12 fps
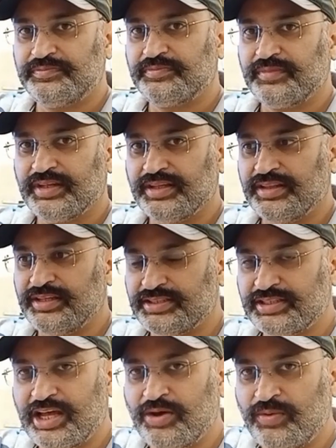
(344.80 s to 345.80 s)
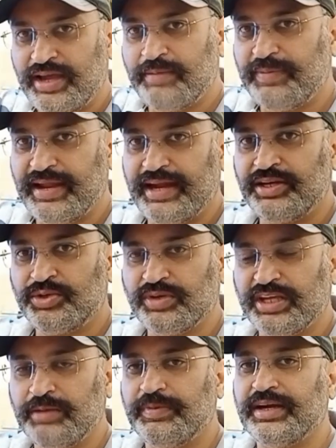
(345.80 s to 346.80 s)
this is how I plan to
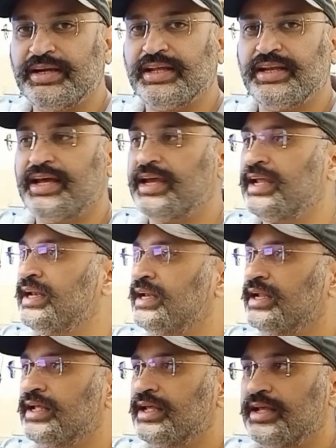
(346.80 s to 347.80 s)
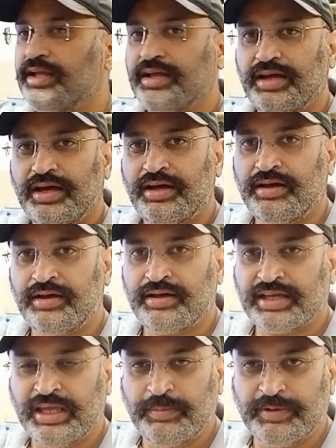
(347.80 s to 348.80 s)
keep it, and I'll
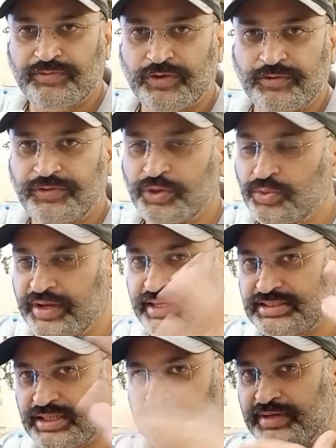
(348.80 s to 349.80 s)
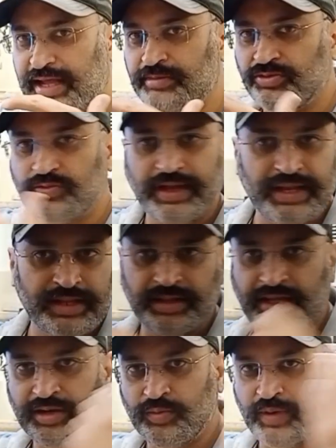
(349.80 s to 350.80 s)
keep it for a few days. Sometimes when the
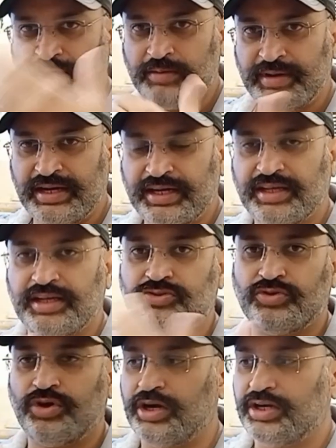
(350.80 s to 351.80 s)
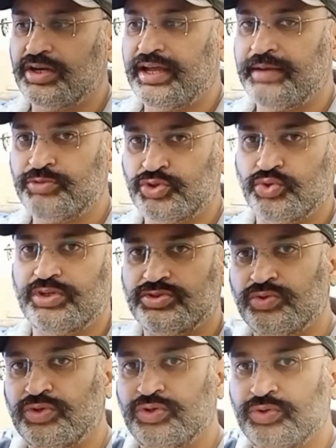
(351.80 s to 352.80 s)
environment here is hot, I'm sure it's
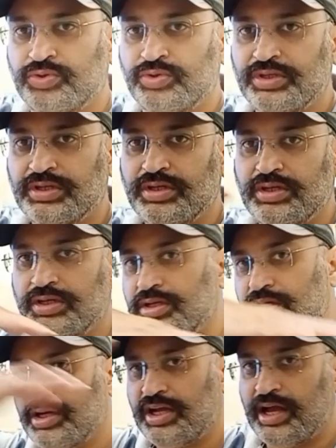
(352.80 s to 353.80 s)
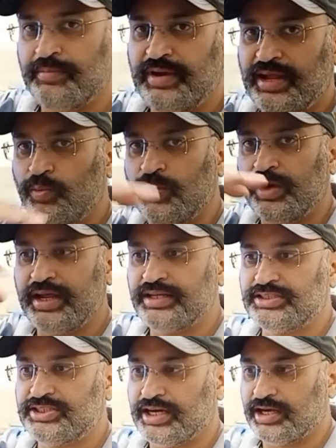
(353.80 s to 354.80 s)
going to come level and
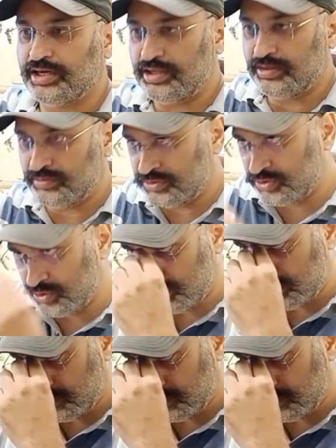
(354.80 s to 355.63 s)
settle down. So